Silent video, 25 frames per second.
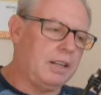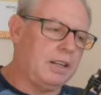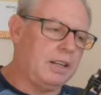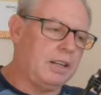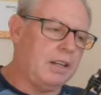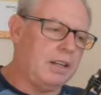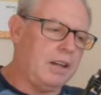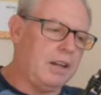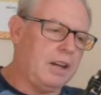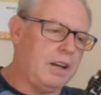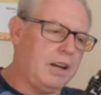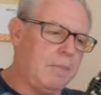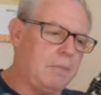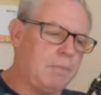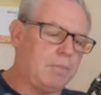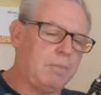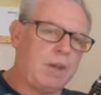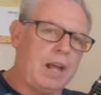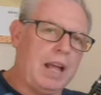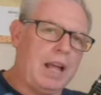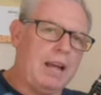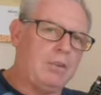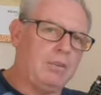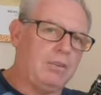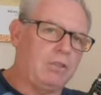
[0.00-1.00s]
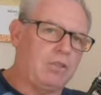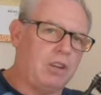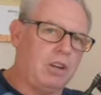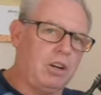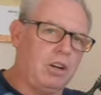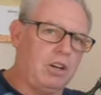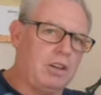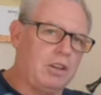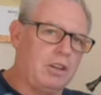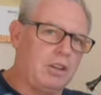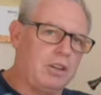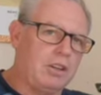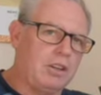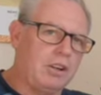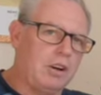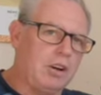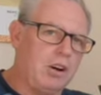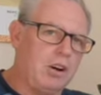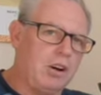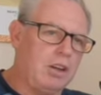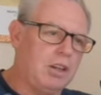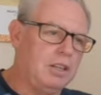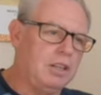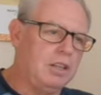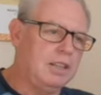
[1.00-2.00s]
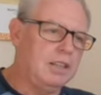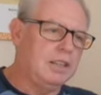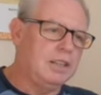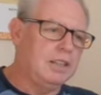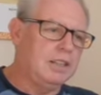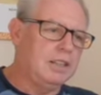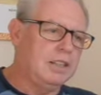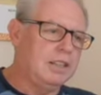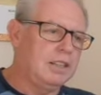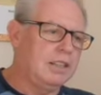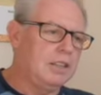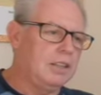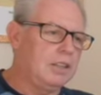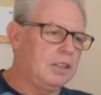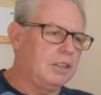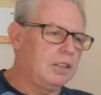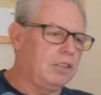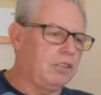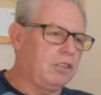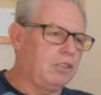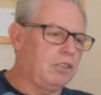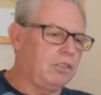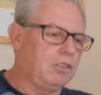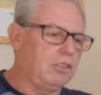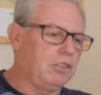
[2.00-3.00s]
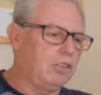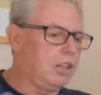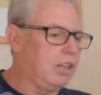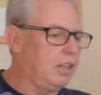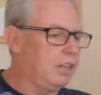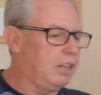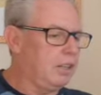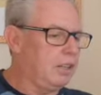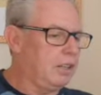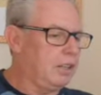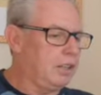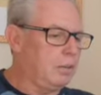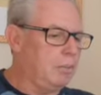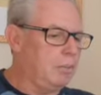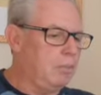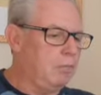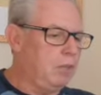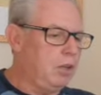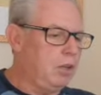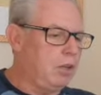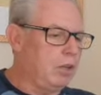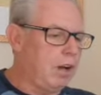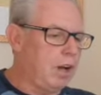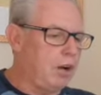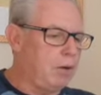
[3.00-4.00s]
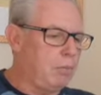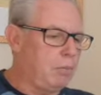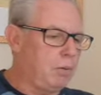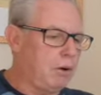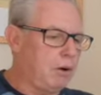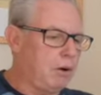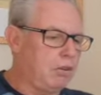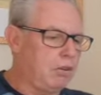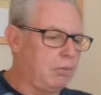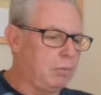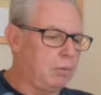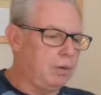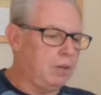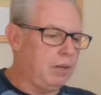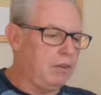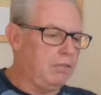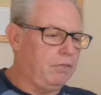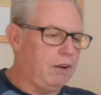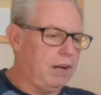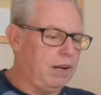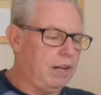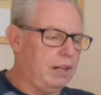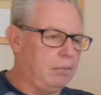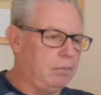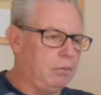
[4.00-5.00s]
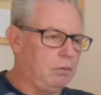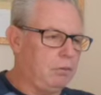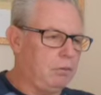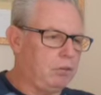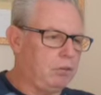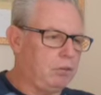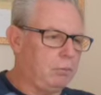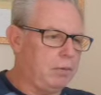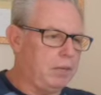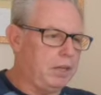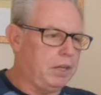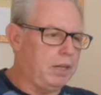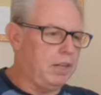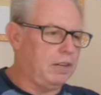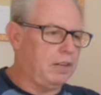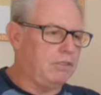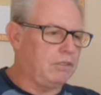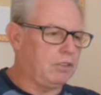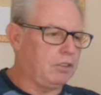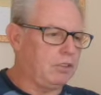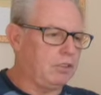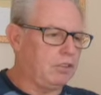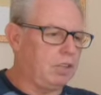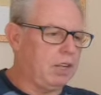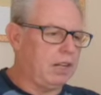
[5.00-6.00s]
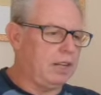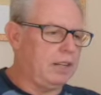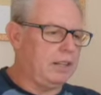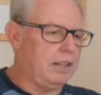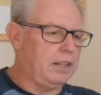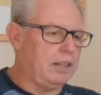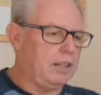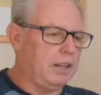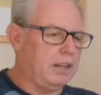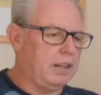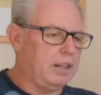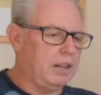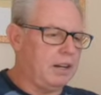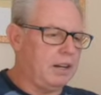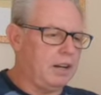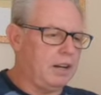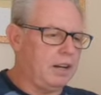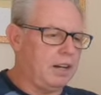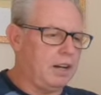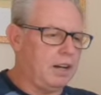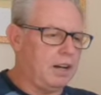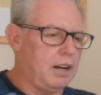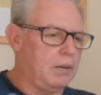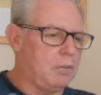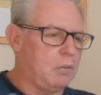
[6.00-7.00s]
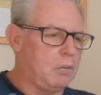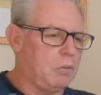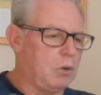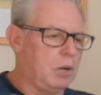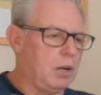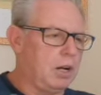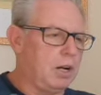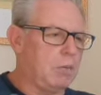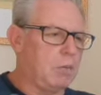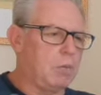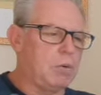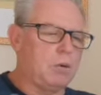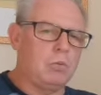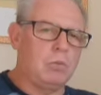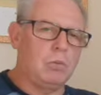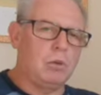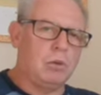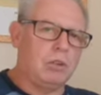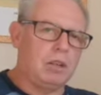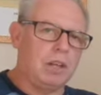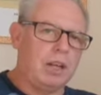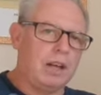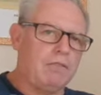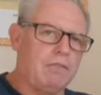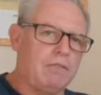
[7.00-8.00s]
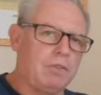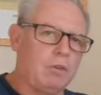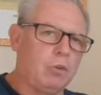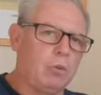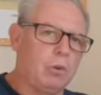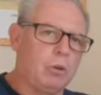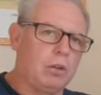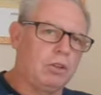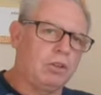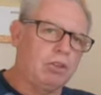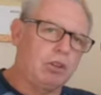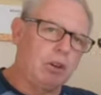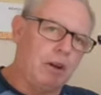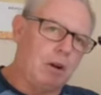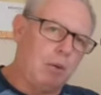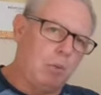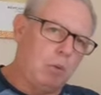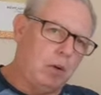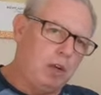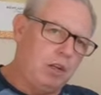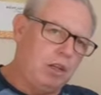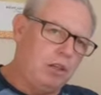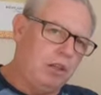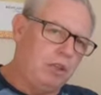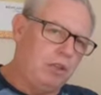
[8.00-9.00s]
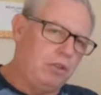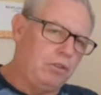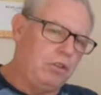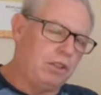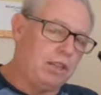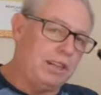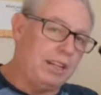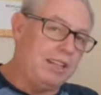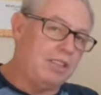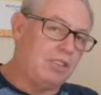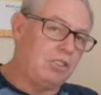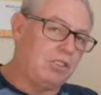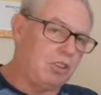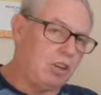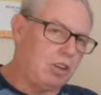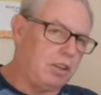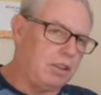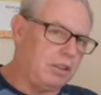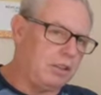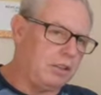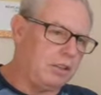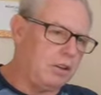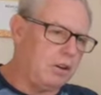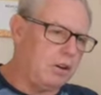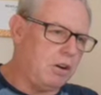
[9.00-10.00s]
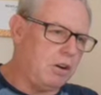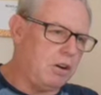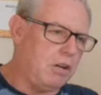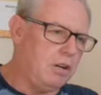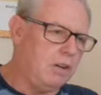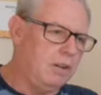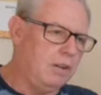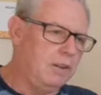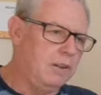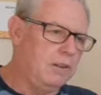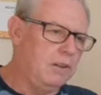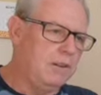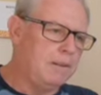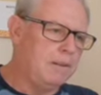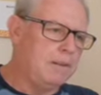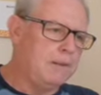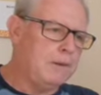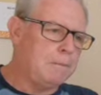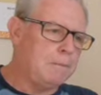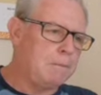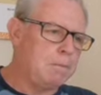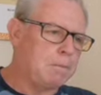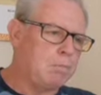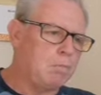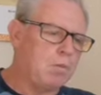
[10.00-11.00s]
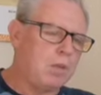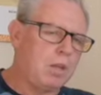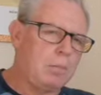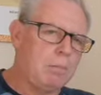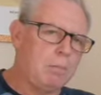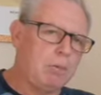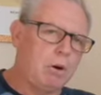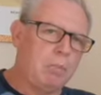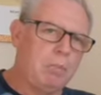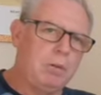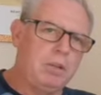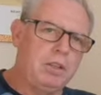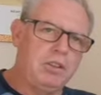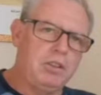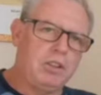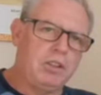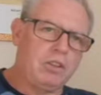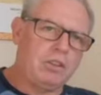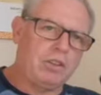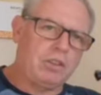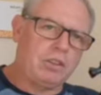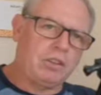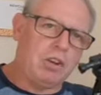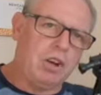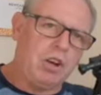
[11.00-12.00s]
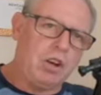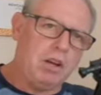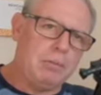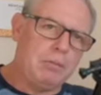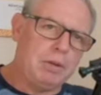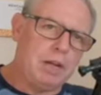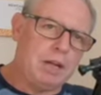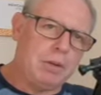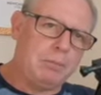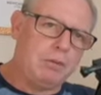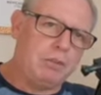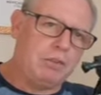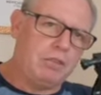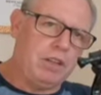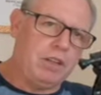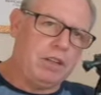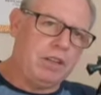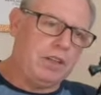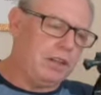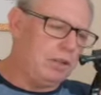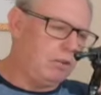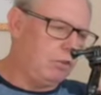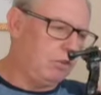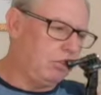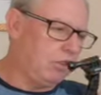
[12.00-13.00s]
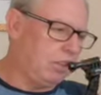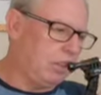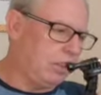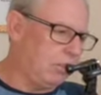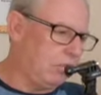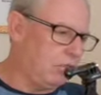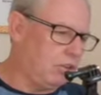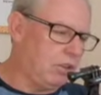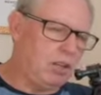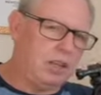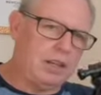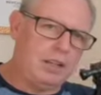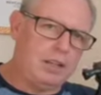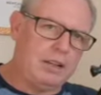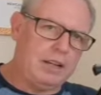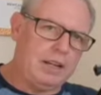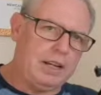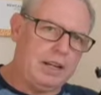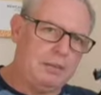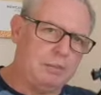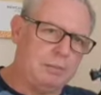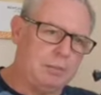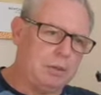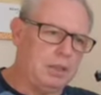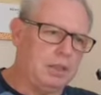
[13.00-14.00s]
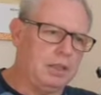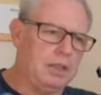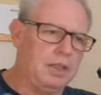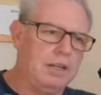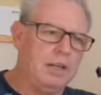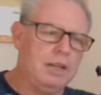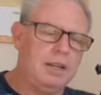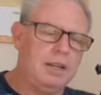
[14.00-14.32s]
outside of the car, because obviously the GoPro is pretty valuable to me, I have to say, and then I wouldn't want that falling. So I will use it inside the car, Probably just for time-lapse videos, things like that, but